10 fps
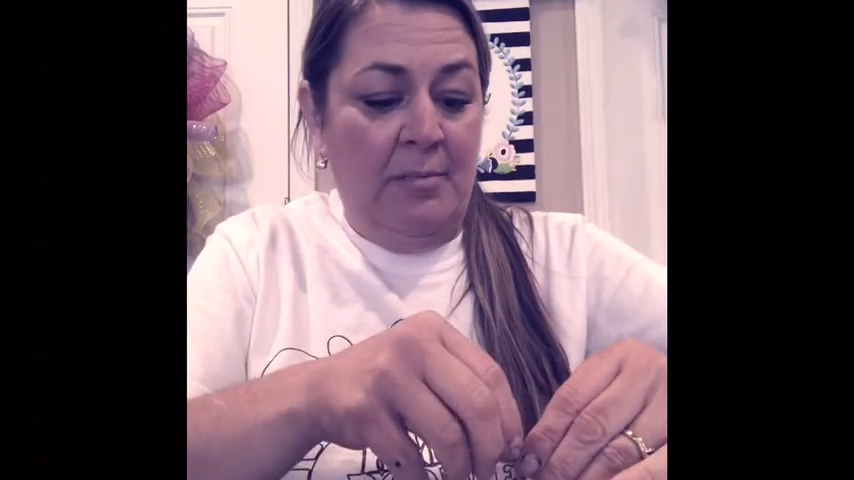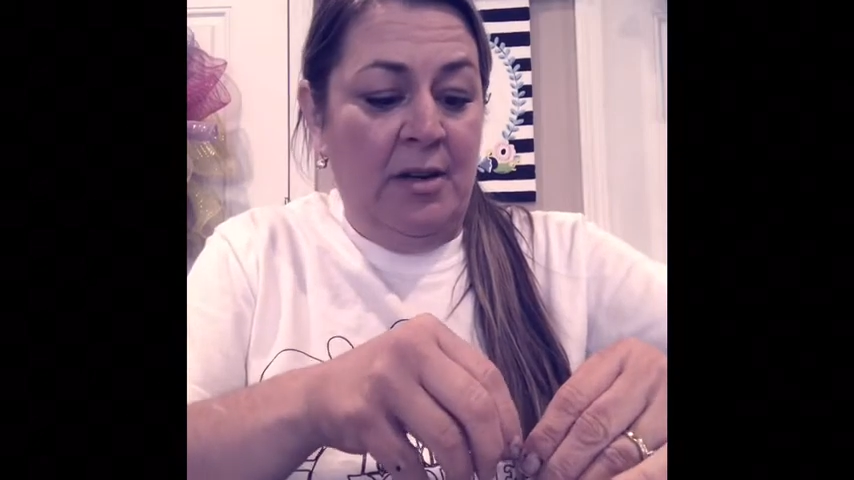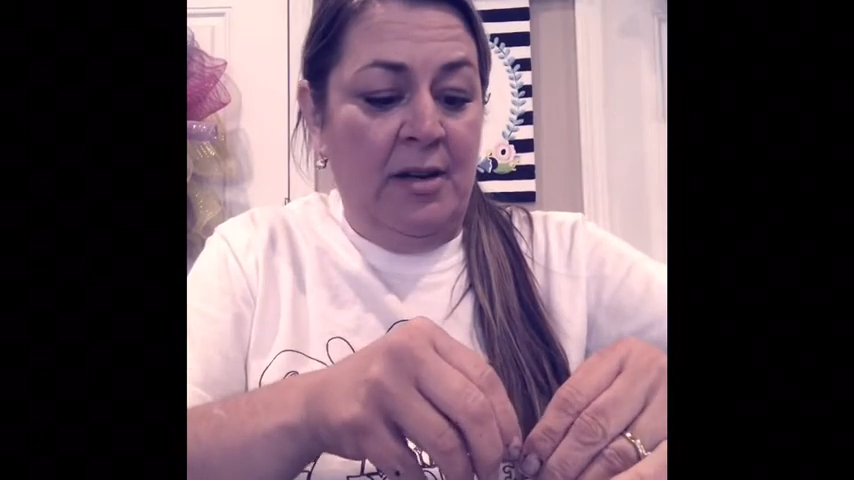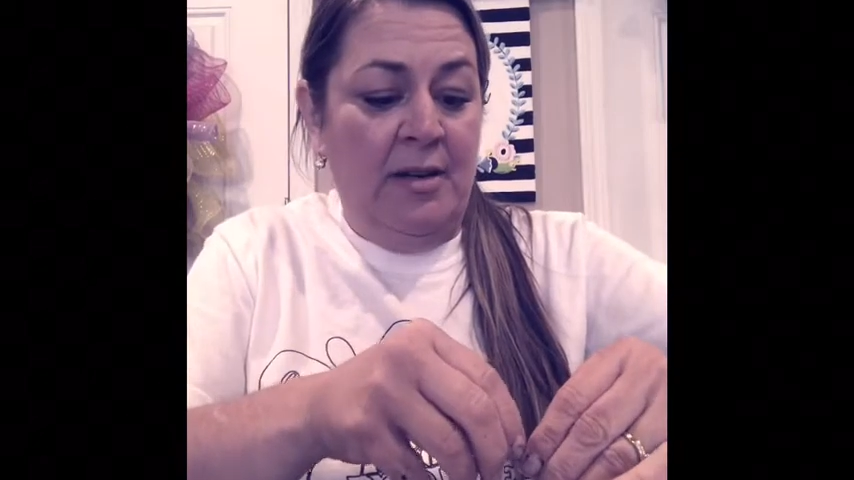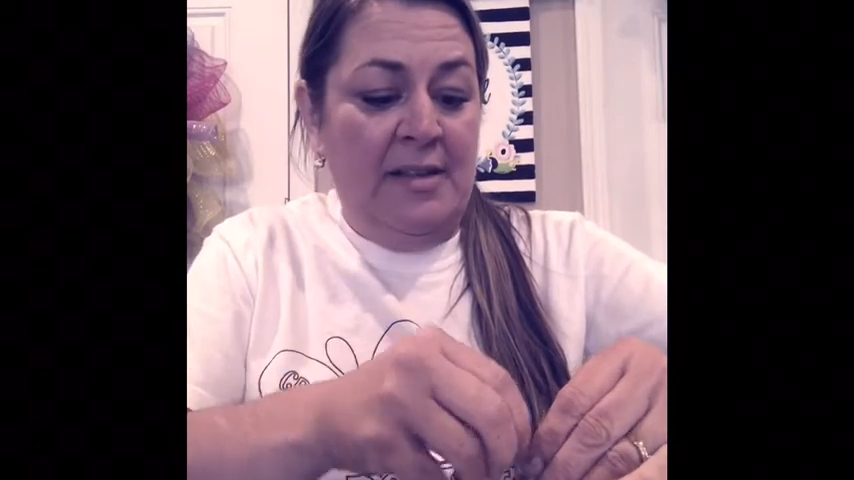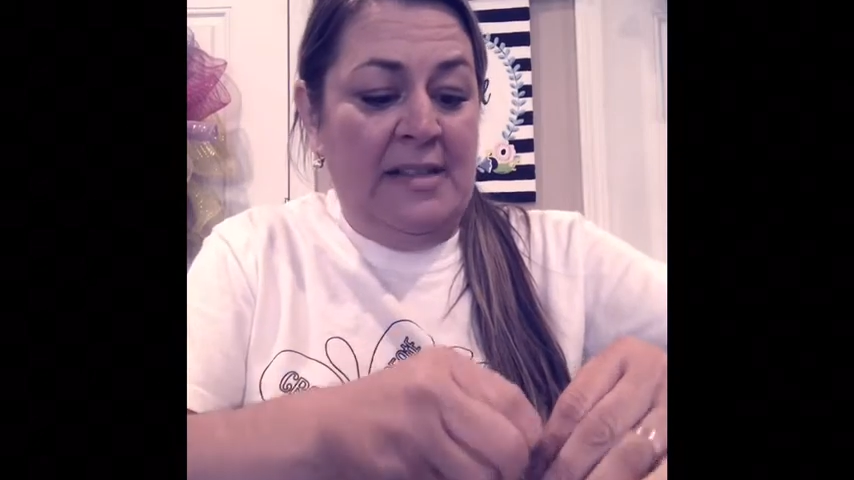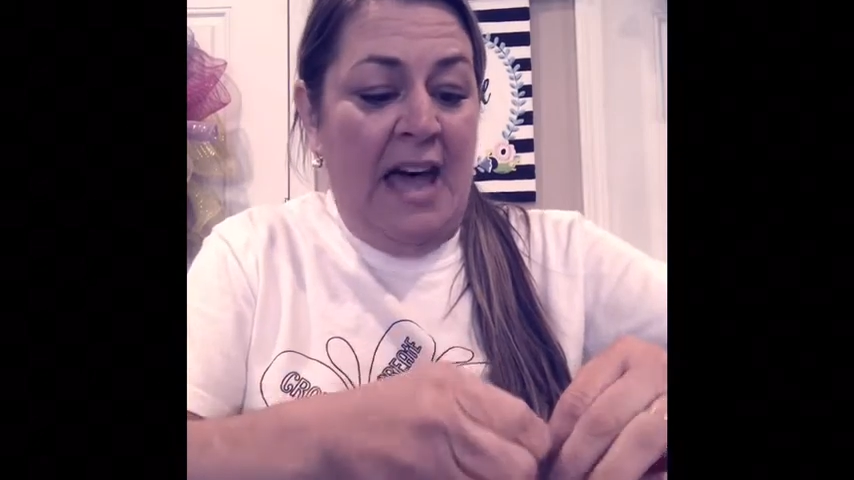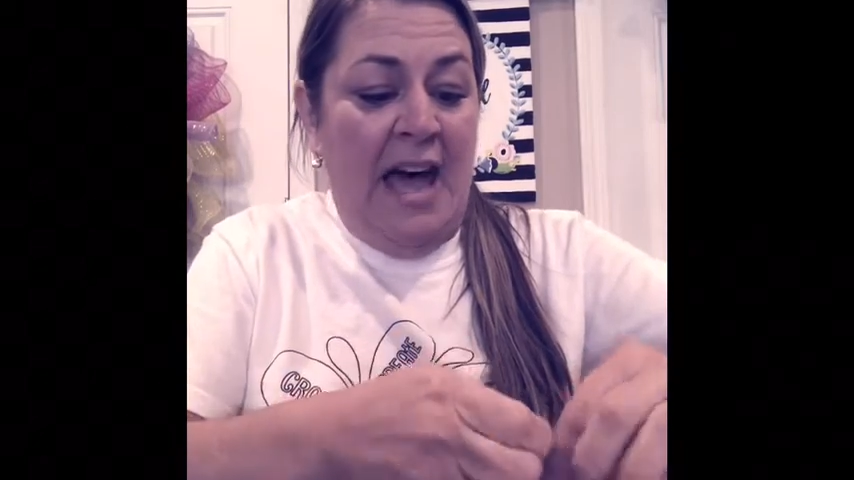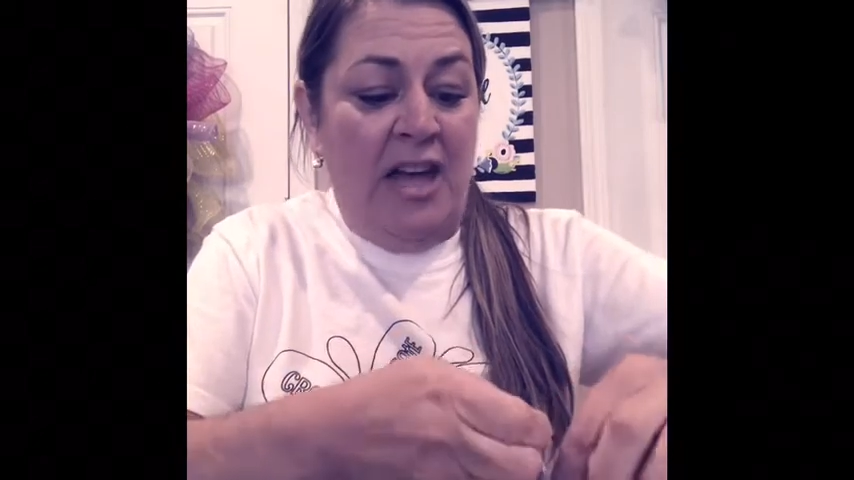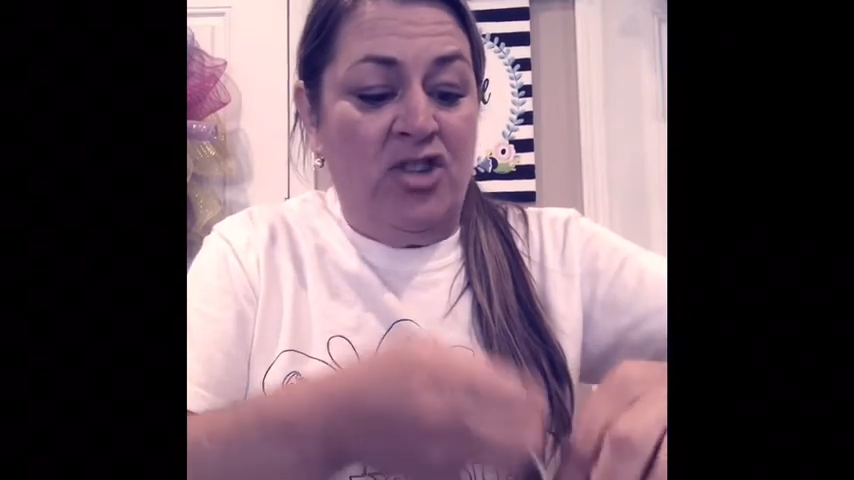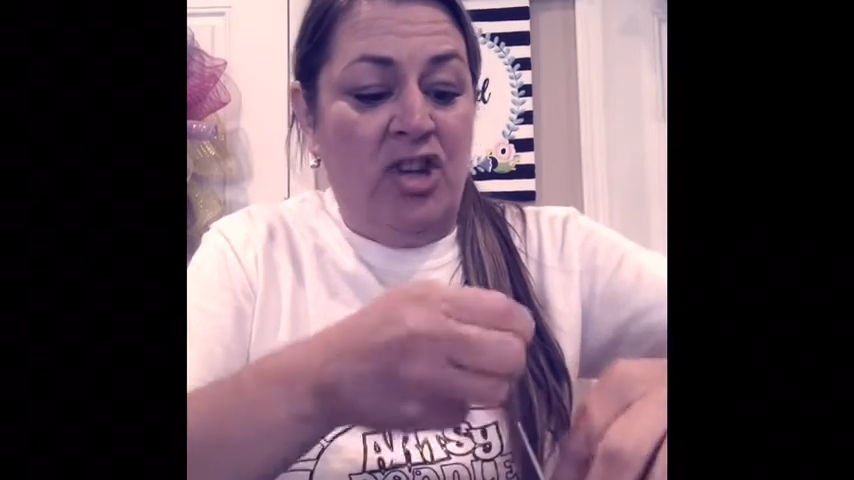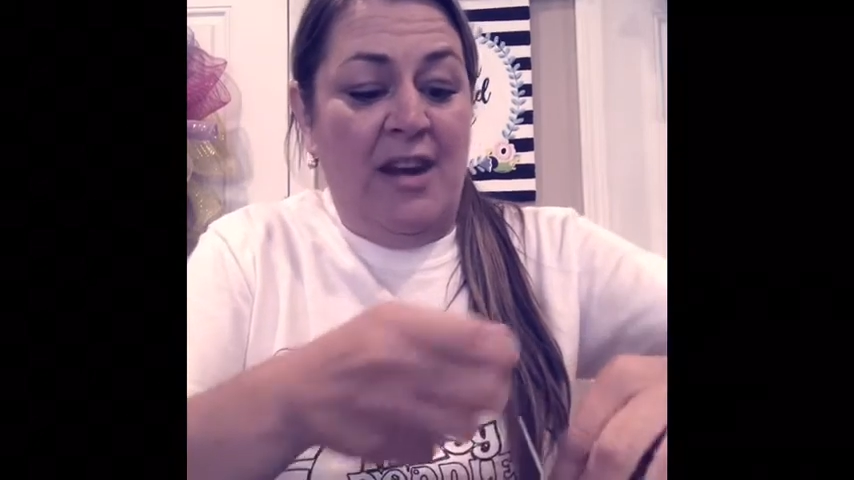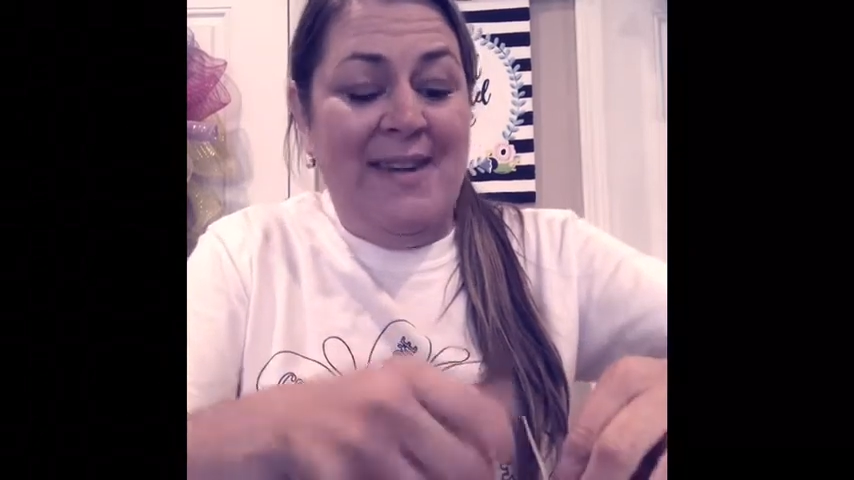gonna attach